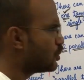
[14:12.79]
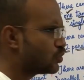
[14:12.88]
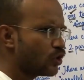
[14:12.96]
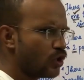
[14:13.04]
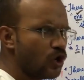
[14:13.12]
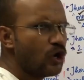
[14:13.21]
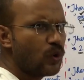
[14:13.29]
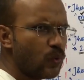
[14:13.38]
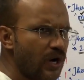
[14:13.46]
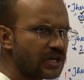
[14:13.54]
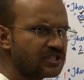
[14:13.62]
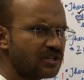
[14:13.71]
So,
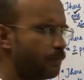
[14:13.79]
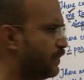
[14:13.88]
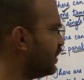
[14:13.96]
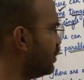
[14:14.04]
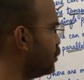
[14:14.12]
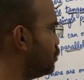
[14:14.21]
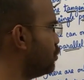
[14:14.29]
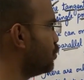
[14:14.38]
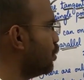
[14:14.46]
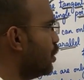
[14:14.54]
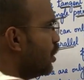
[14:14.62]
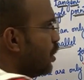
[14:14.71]
what's the big
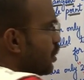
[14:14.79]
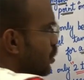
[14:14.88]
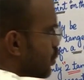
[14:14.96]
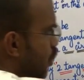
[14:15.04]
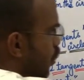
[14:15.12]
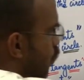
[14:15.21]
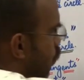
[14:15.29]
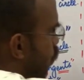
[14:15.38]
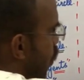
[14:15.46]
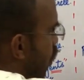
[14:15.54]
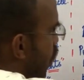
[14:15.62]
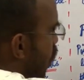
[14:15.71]
issue? So,
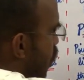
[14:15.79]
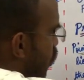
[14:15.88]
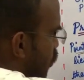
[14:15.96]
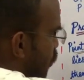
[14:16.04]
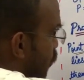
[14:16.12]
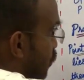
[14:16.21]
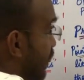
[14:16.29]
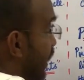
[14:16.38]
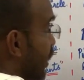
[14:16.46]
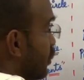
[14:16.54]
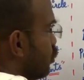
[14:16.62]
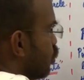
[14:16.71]
OQ, the
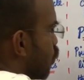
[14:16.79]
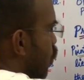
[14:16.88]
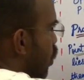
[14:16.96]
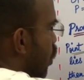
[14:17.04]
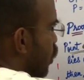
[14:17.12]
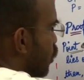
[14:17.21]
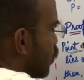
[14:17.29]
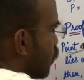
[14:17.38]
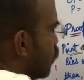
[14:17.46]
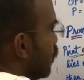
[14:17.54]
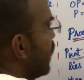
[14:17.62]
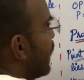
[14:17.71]
length
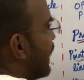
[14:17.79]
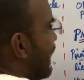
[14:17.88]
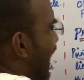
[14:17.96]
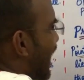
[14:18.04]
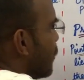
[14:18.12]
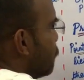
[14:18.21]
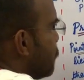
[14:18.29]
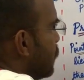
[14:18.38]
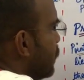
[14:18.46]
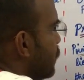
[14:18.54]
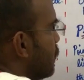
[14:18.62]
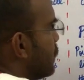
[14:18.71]
OQ can
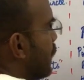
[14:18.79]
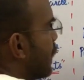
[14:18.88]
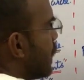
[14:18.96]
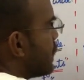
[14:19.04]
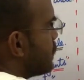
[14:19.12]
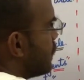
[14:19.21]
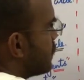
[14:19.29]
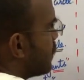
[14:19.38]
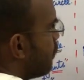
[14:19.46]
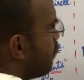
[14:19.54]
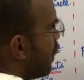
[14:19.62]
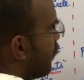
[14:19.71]
be written as the
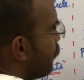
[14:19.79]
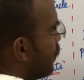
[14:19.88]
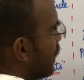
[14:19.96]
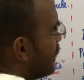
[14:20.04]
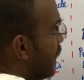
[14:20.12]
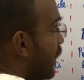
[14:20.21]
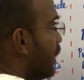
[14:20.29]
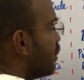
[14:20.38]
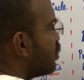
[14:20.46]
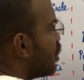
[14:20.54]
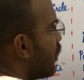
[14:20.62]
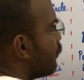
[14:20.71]
sum of the
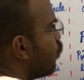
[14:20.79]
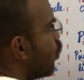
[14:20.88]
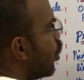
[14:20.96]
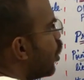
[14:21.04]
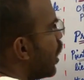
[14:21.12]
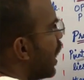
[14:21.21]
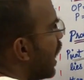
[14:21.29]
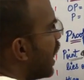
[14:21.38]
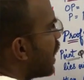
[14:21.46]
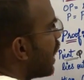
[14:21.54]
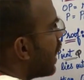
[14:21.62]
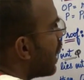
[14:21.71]
length of
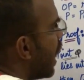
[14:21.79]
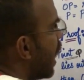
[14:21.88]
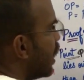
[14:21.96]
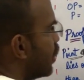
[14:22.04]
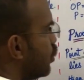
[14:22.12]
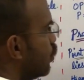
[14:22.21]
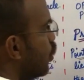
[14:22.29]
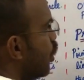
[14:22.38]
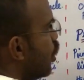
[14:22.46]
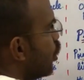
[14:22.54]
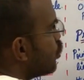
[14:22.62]
OR and RQ.